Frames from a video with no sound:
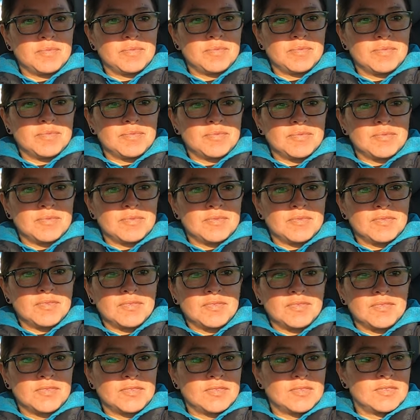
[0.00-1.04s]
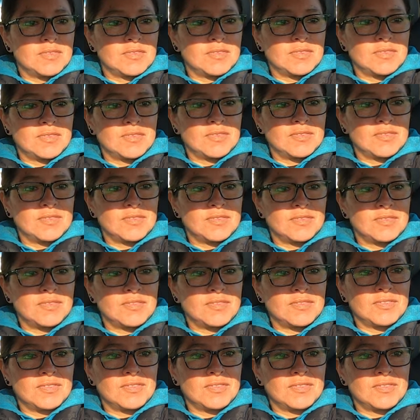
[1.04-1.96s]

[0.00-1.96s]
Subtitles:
Nobody speaks.